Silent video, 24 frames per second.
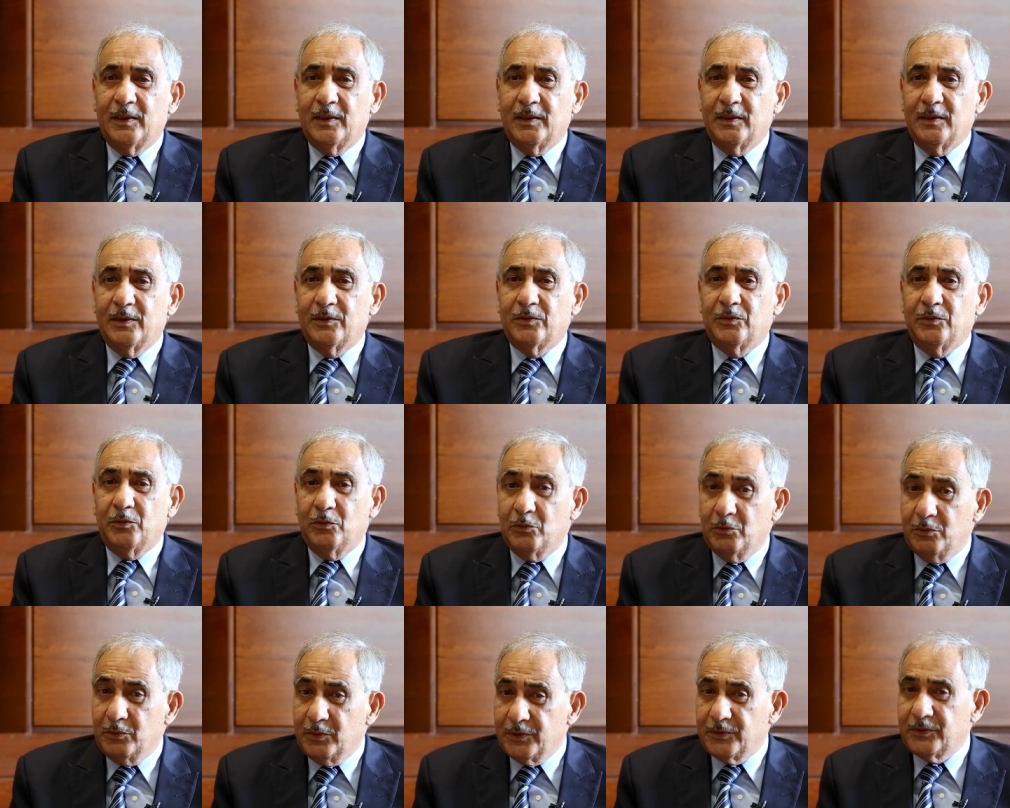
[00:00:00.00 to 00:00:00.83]
this
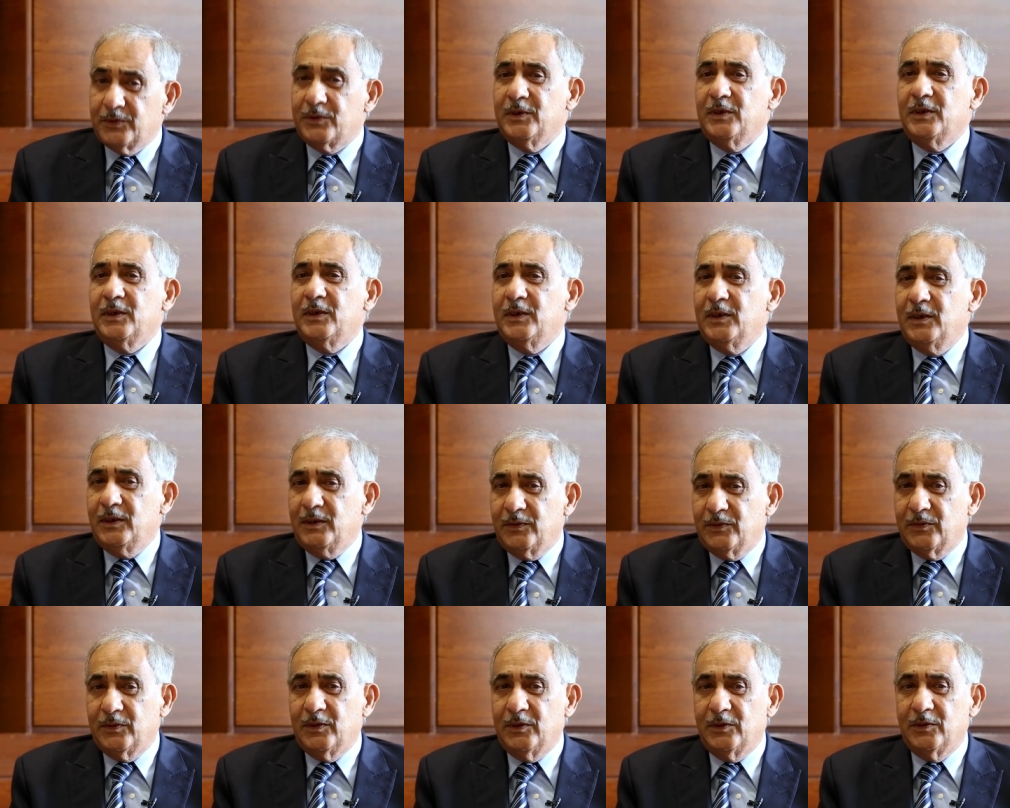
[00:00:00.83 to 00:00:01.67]
university
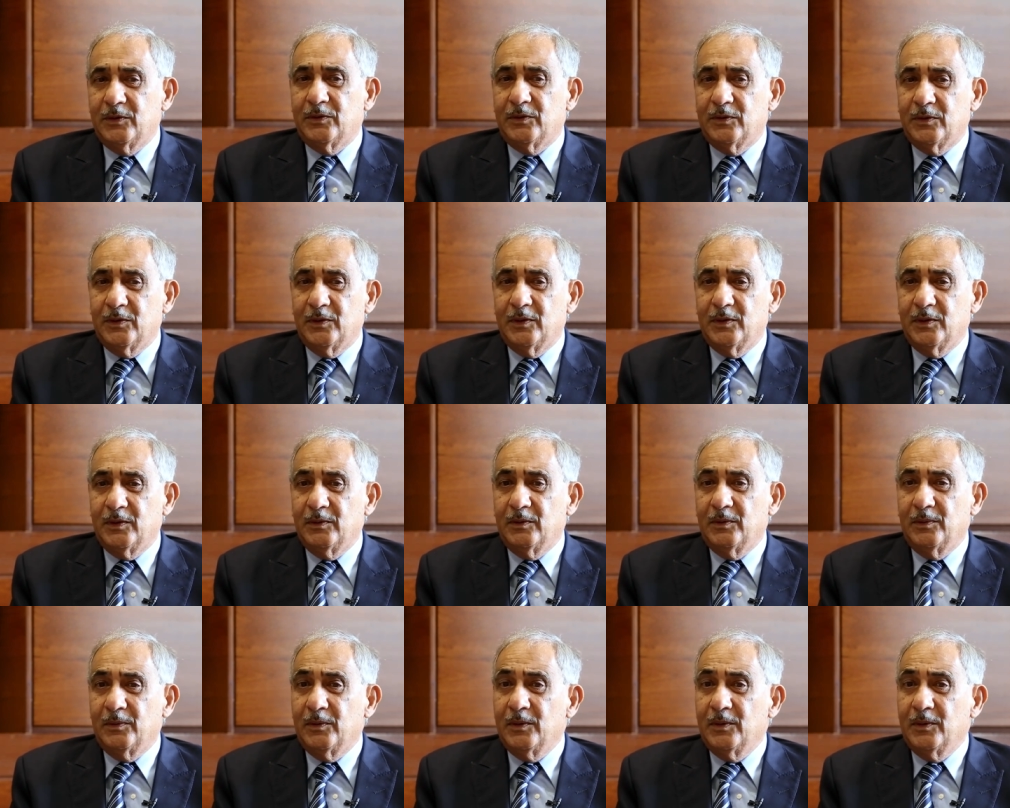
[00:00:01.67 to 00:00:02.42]
is, is uh,